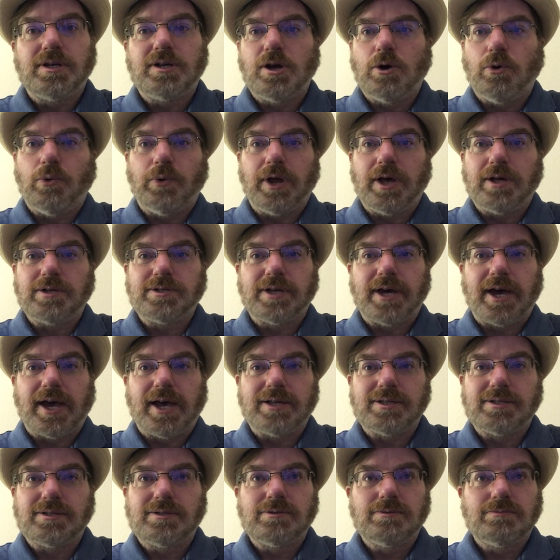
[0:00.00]
that no one else
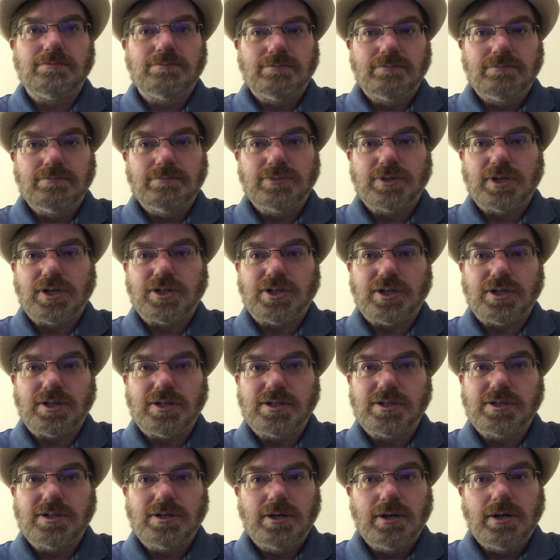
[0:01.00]
has, such
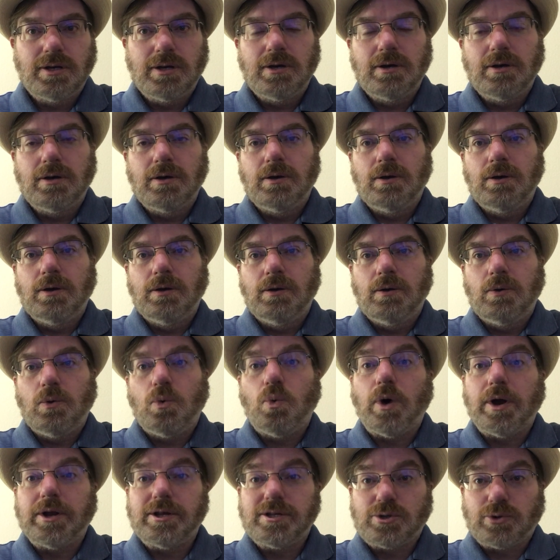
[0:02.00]
as
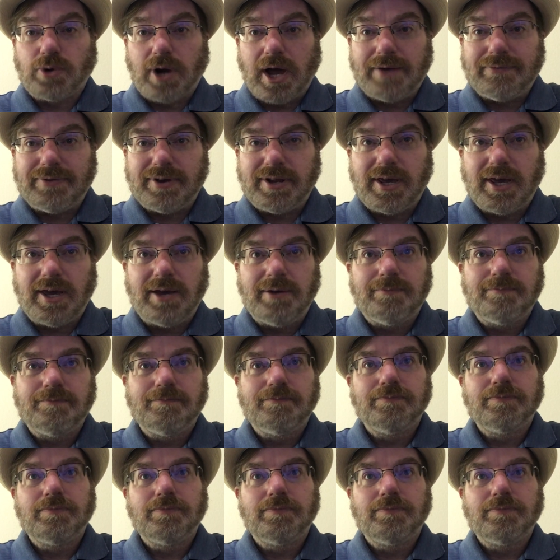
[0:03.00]
what is gravity,